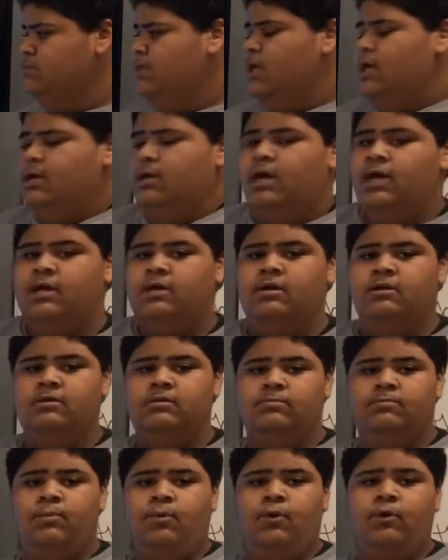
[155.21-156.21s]
and I
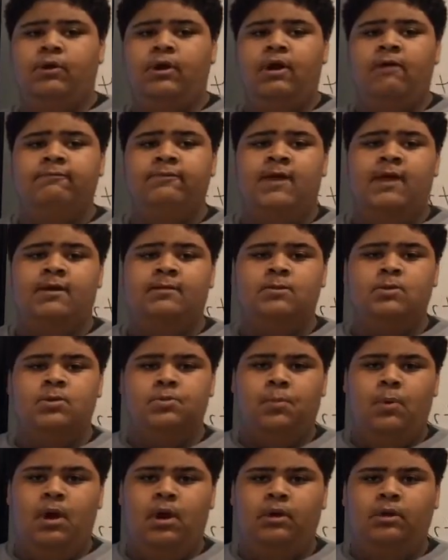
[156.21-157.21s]
poured off the excess
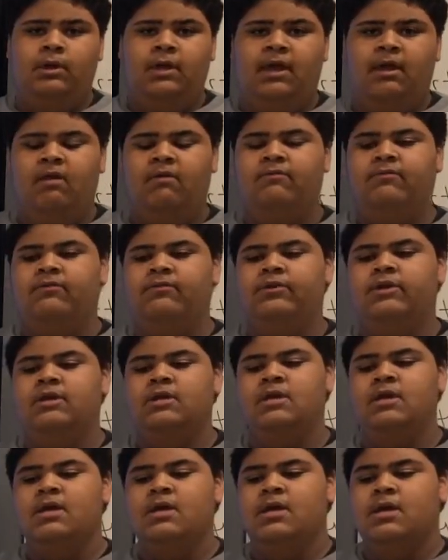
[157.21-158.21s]
water carefully,